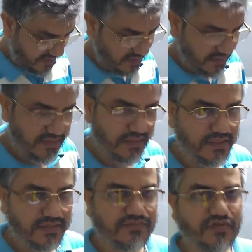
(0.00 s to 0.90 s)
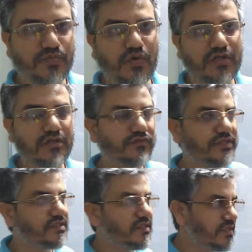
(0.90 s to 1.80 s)
have discussed Rutherford's model,
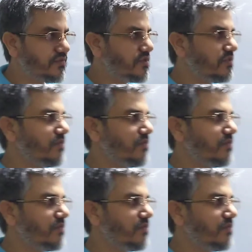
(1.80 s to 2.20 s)
we give